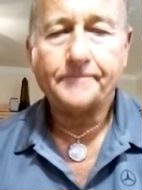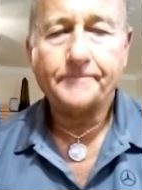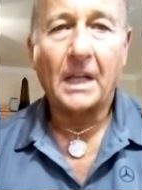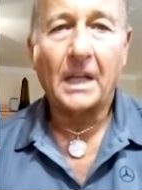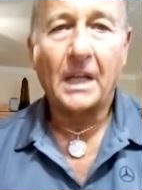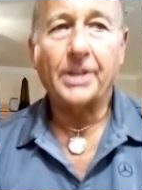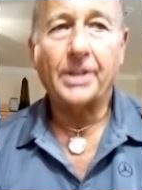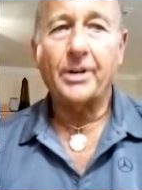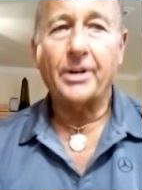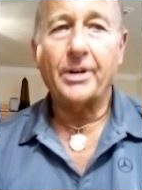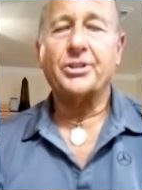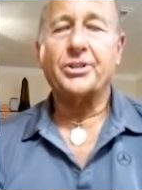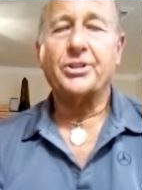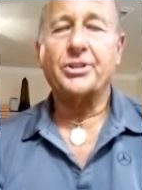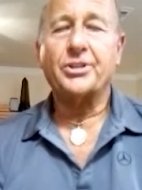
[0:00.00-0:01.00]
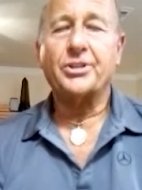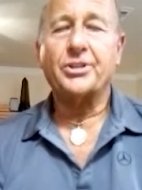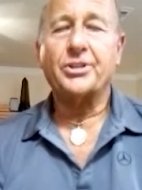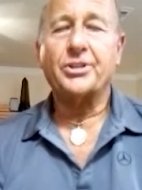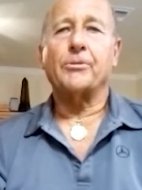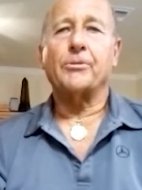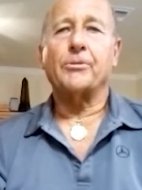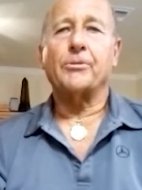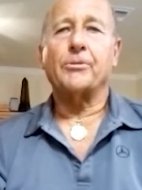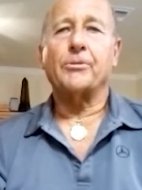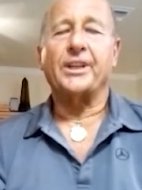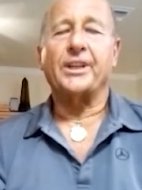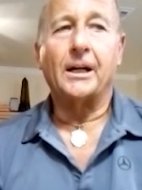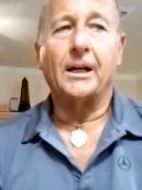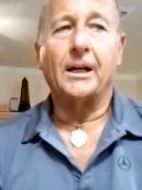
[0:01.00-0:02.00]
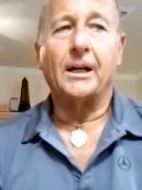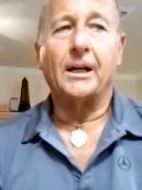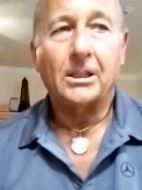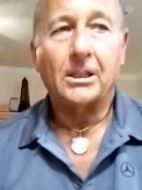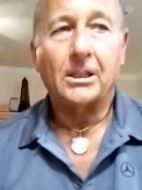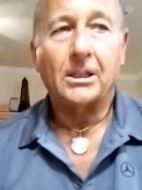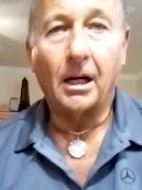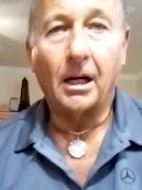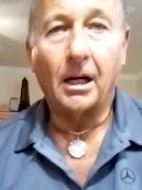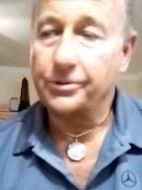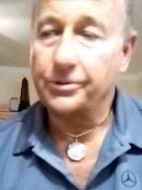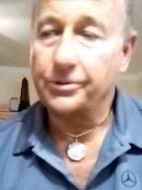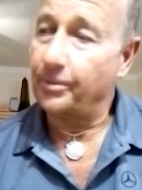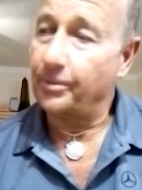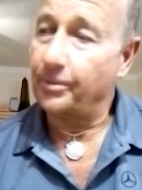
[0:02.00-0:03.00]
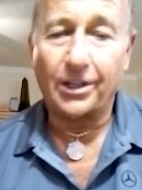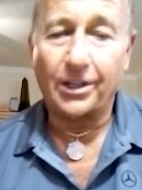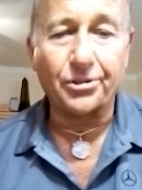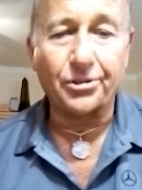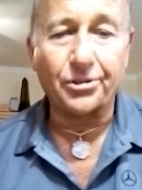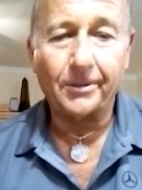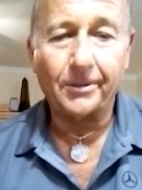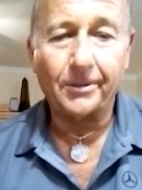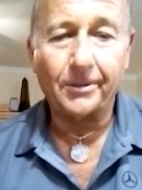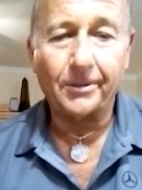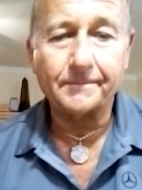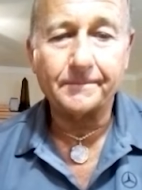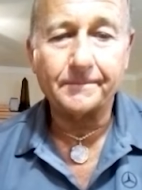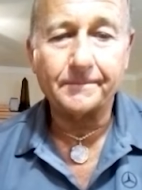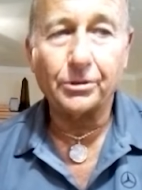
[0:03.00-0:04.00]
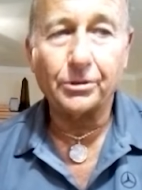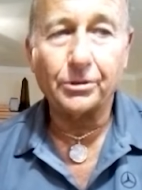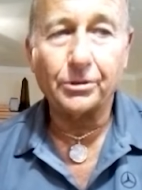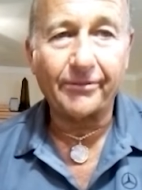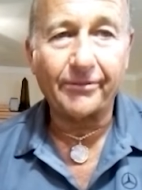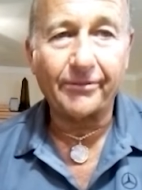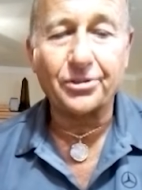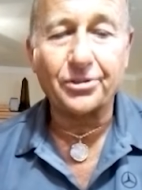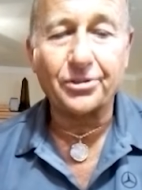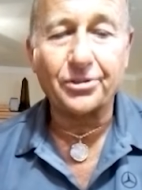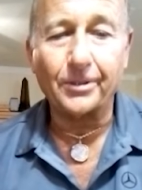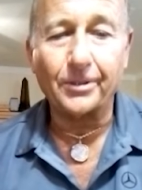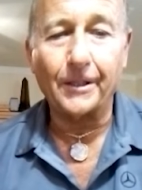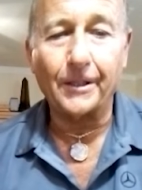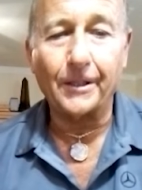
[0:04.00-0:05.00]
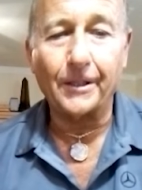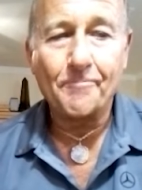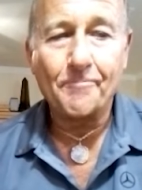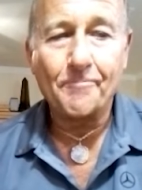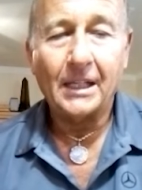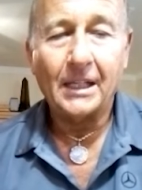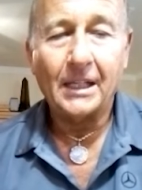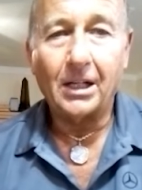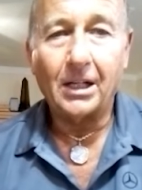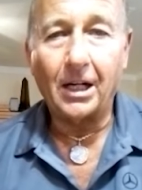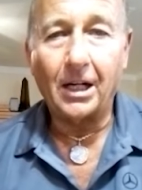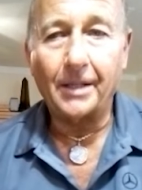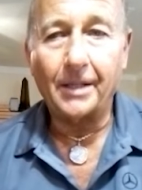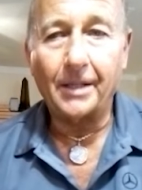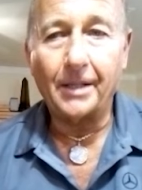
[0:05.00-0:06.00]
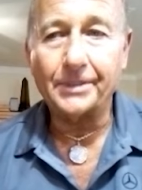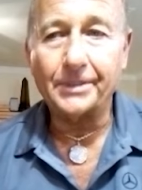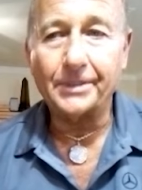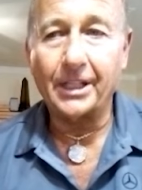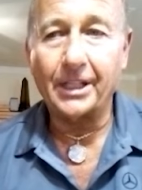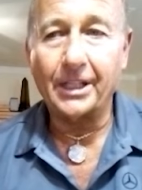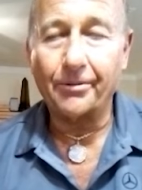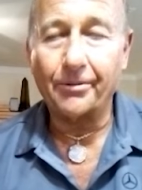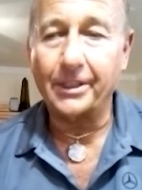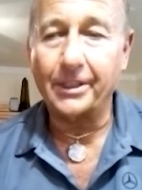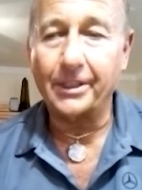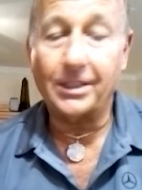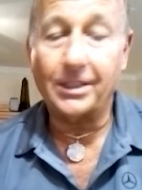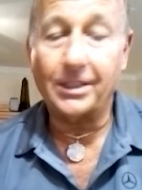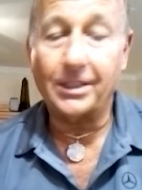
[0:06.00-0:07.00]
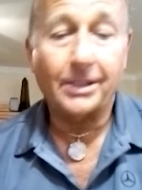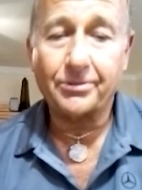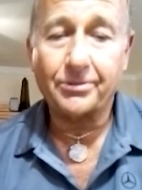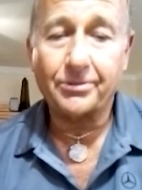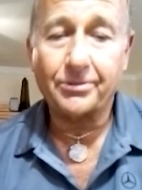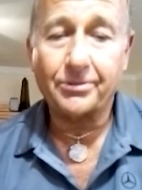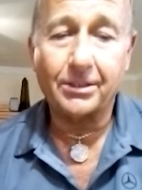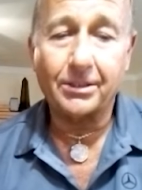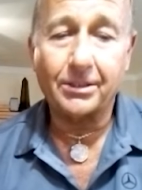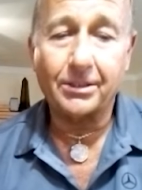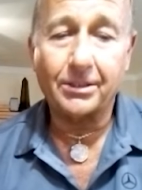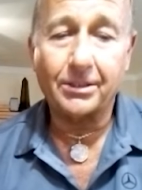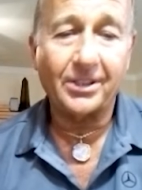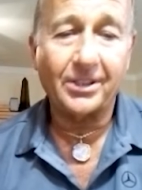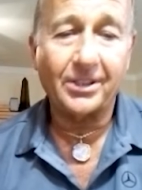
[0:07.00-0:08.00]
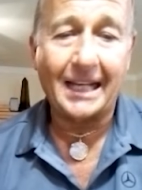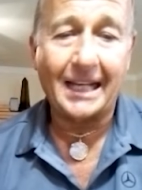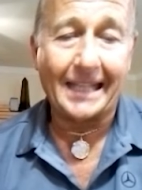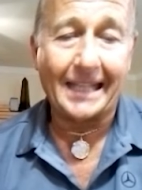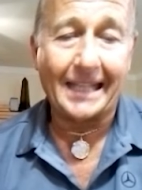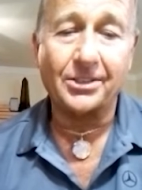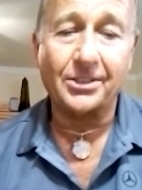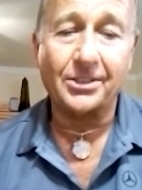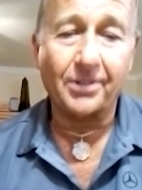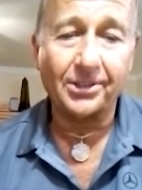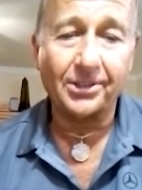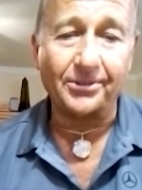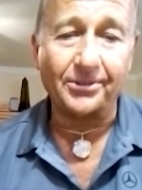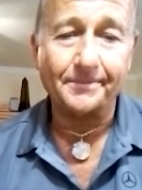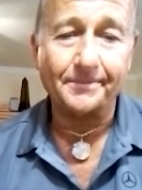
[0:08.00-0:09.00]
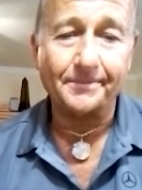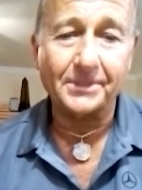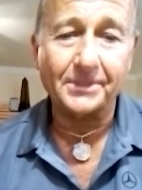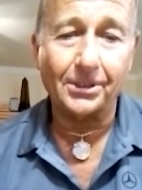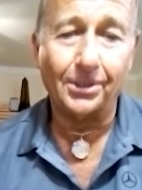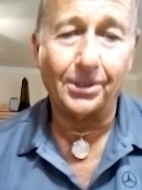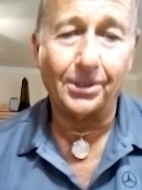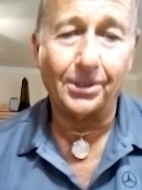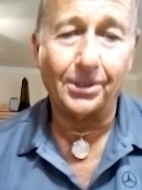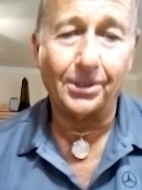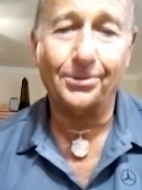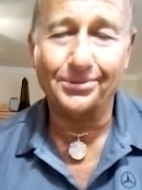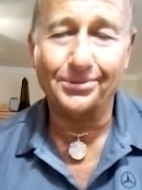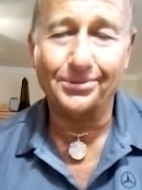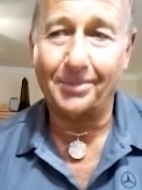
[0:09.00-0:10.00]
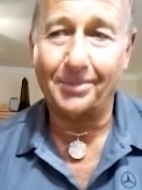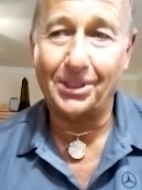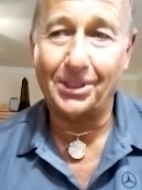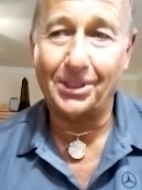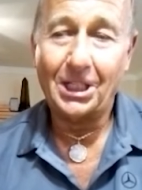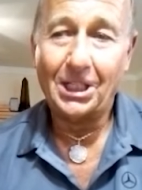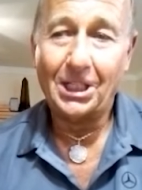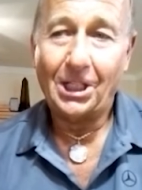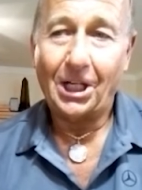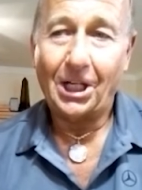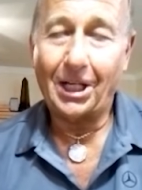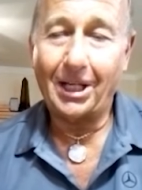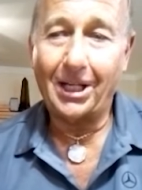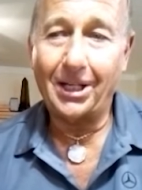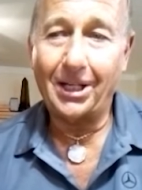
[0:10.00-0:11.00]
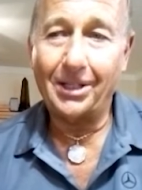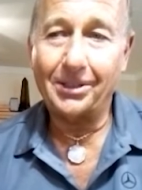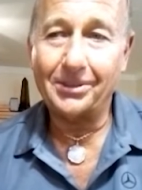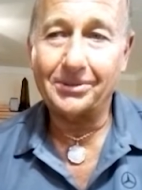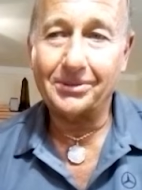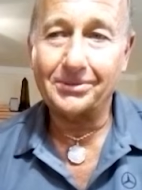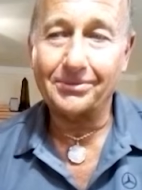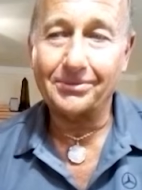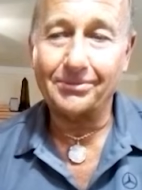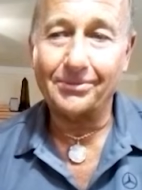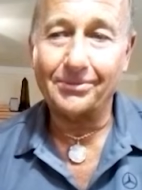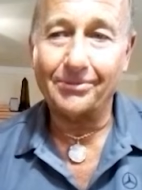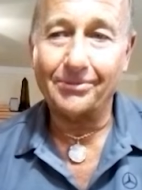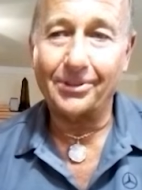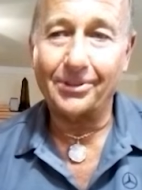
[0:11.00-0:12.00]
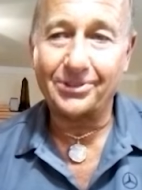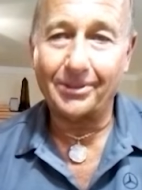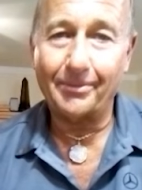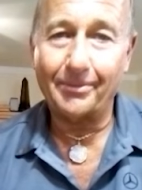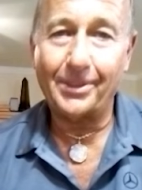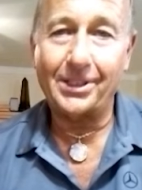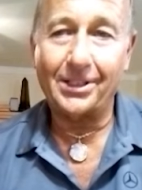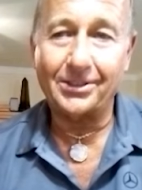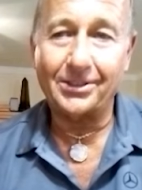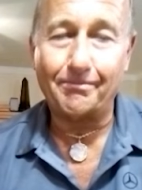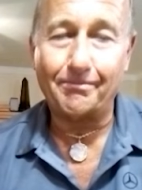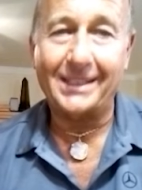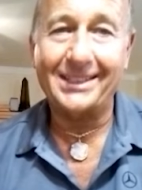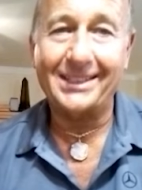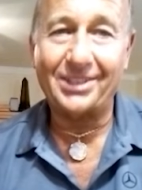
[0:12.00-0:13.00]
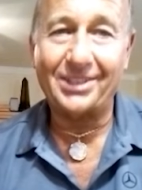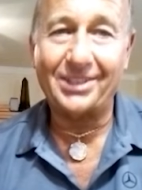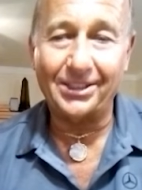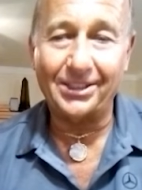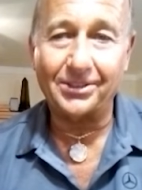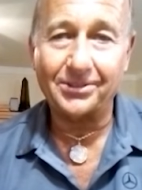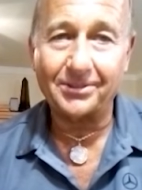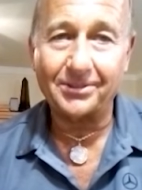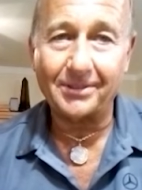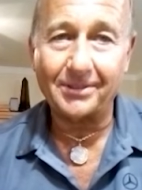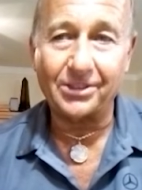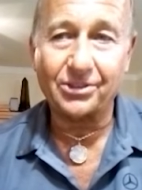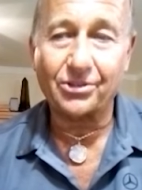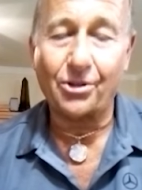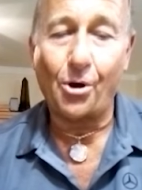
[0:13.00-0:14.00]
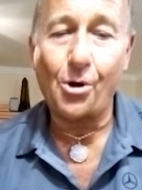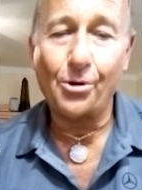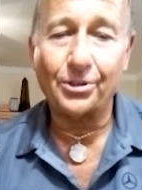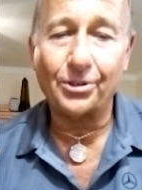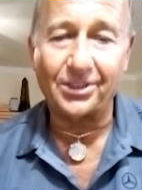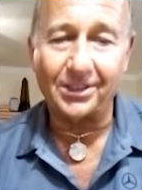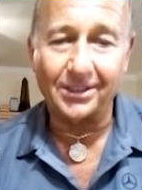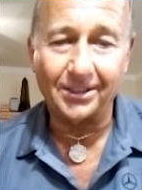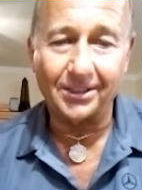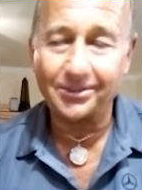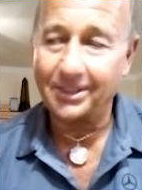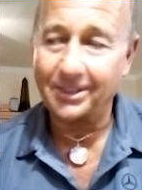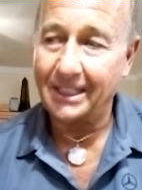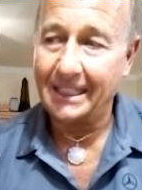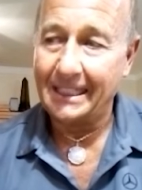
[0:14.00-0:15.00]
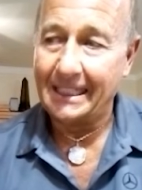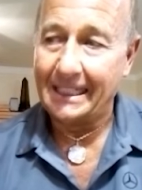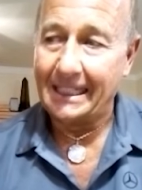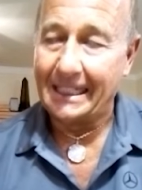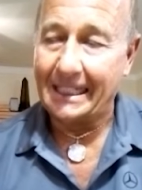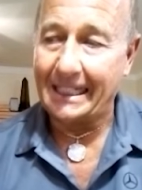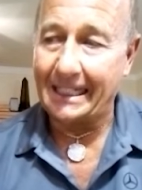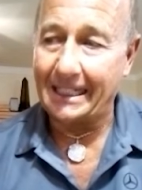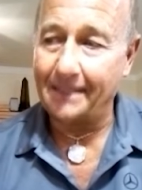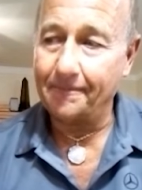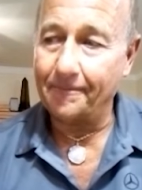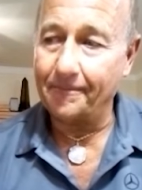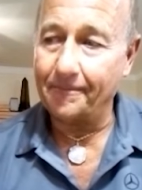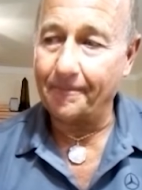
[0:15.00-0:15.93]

Andre the Giant was a uh, uh, true professional, true professional, you know. Uh, you get in the ring and, and you tr and you trusted the guy. You had to trust him, you know. You mean uh, when, when somebody as big as he is and as tall as he is, uh,